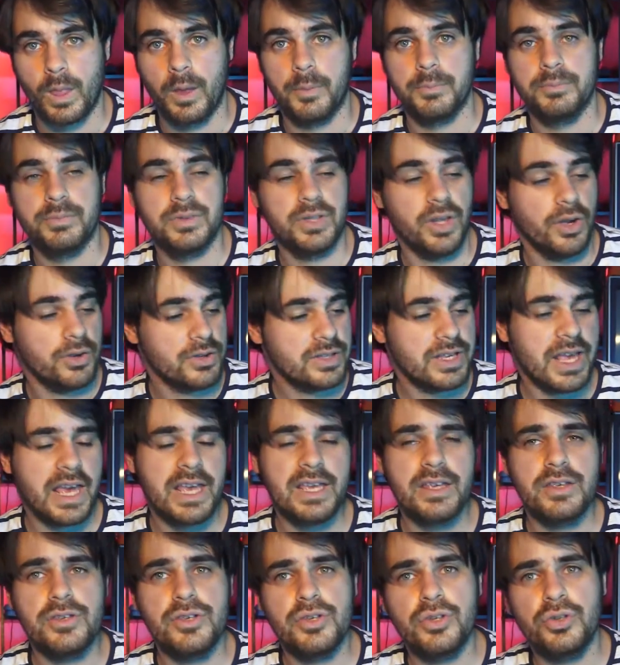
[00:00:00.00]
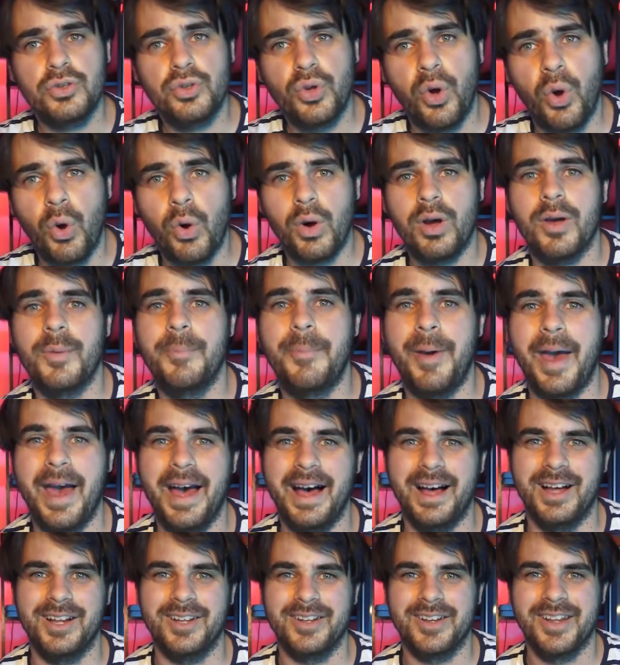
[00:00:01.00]
So yeah, you talk
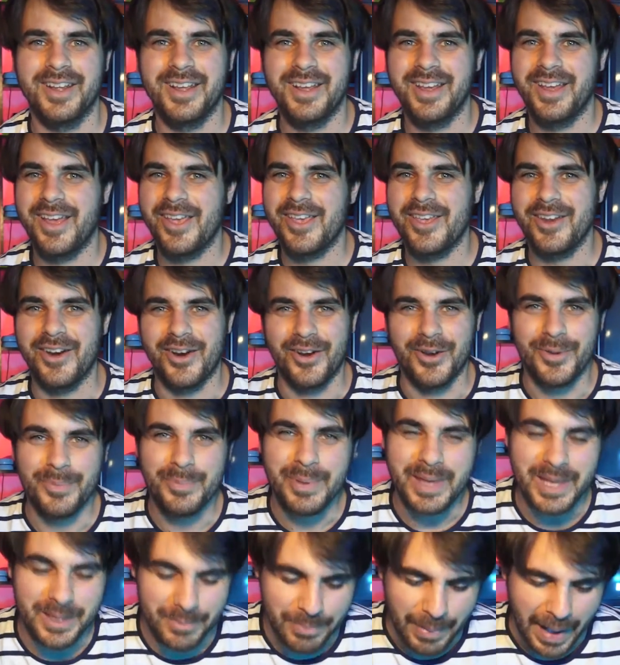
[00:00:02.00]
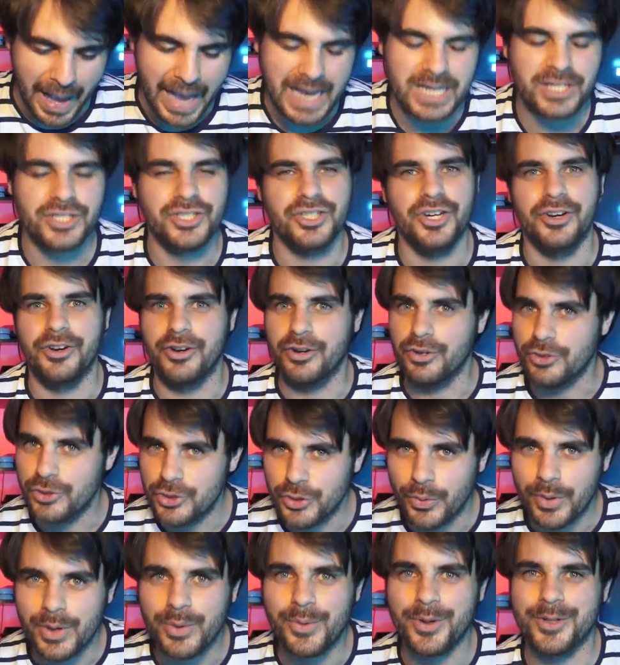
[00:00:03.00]
about, you know, being passionate and
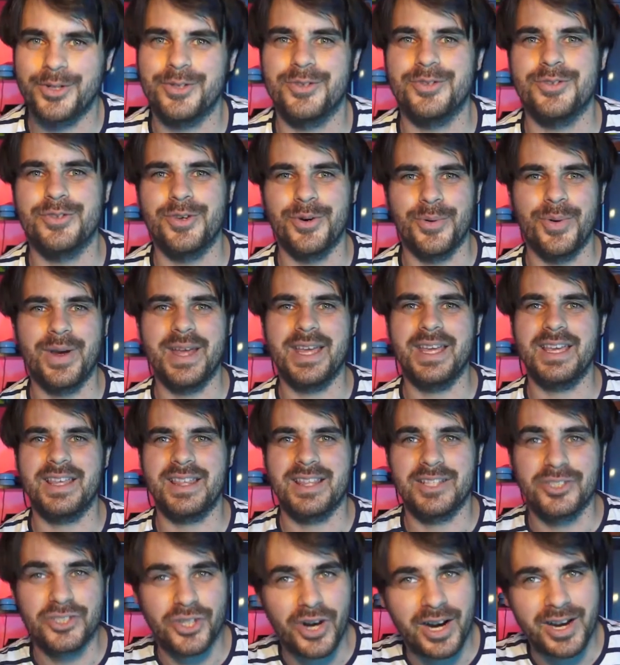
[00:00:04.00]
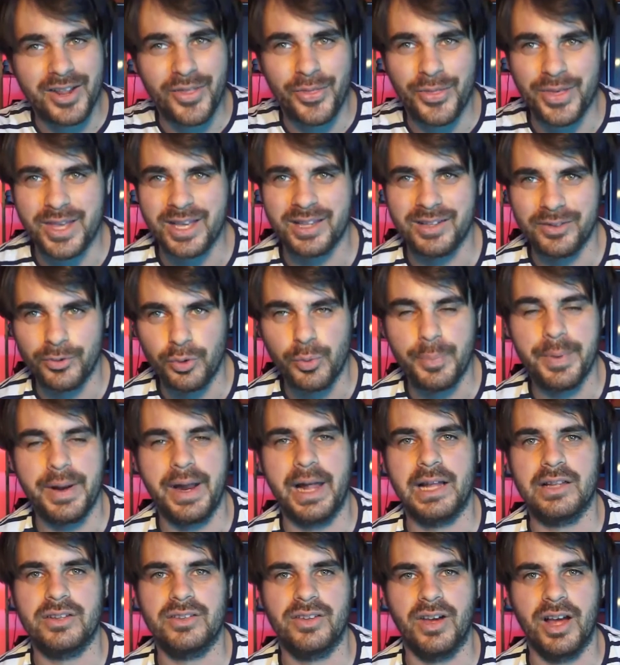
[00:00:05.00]
enjoying what you're doing, trying to think a little bit
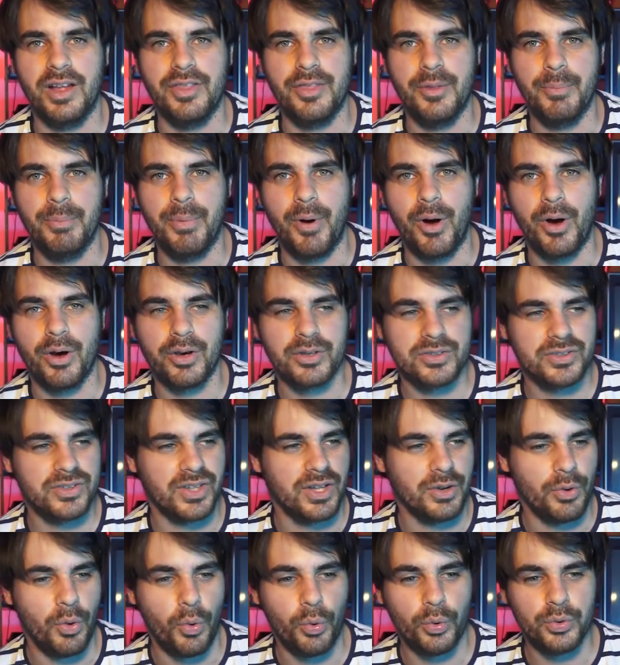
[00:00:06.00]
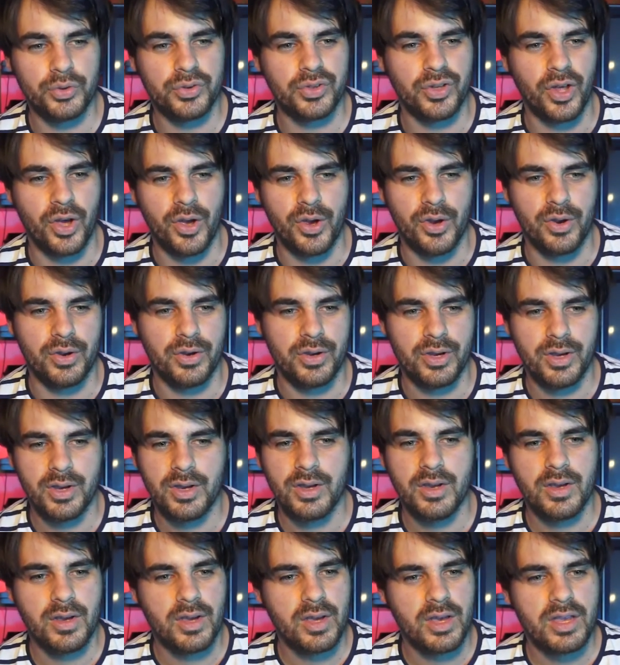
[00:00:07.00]
outside the box, and also,
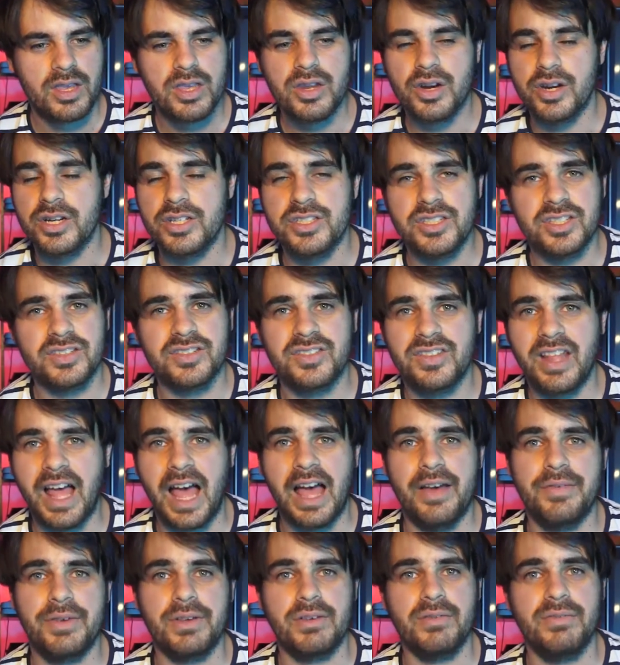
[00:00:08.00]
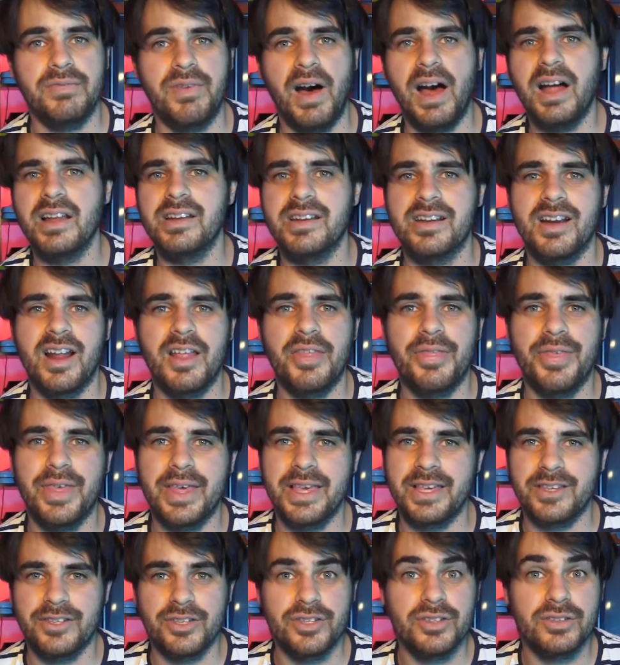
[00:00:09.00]
you know, just having fun. And I
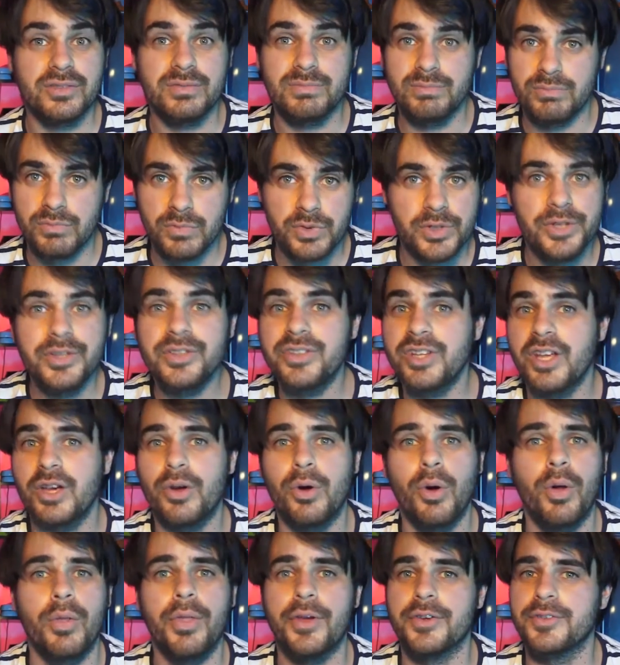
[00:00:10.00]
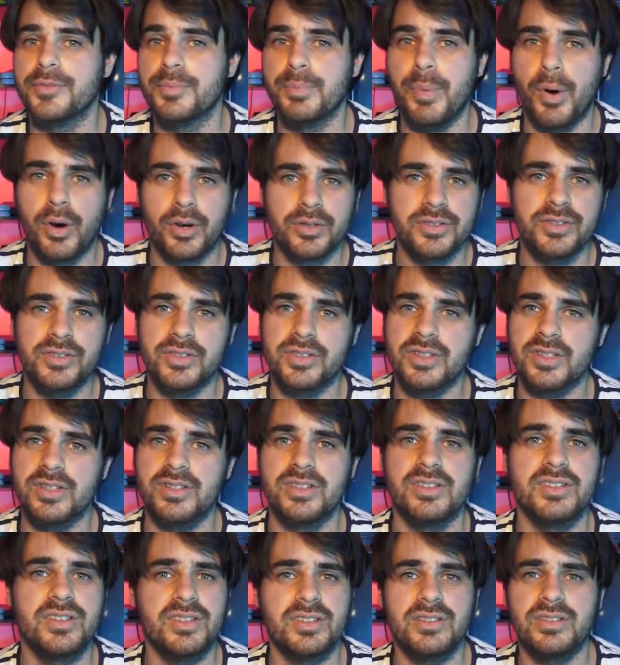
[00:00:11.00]
think you tick all those boxes
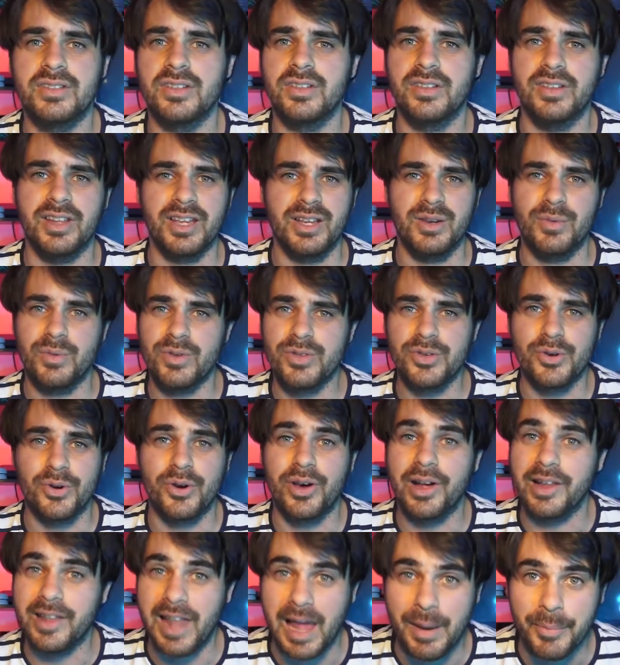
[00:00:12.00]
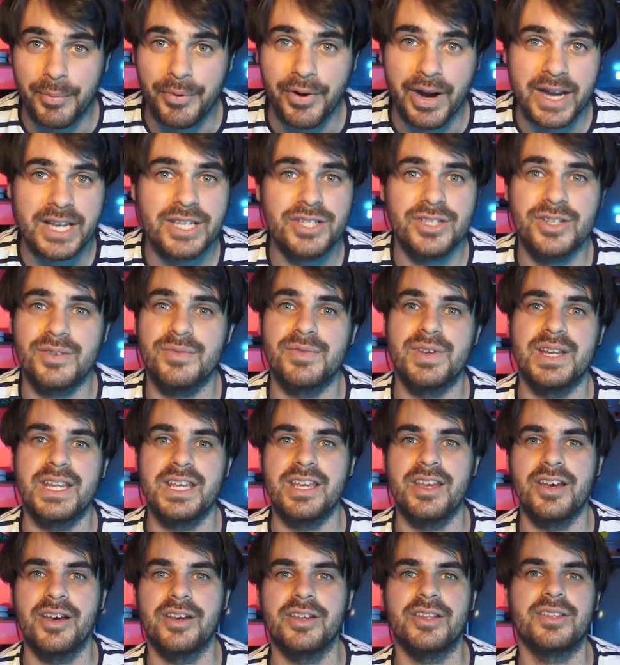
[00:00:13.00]
consistently with your collaboration
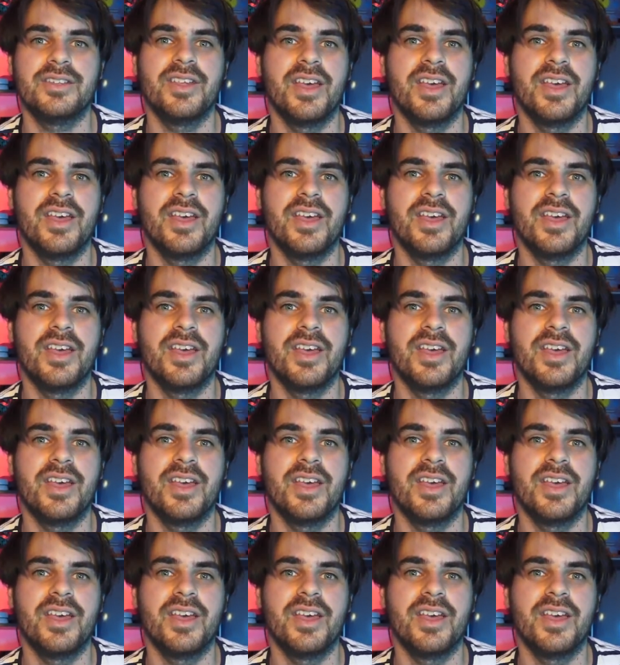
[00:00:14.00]
videos,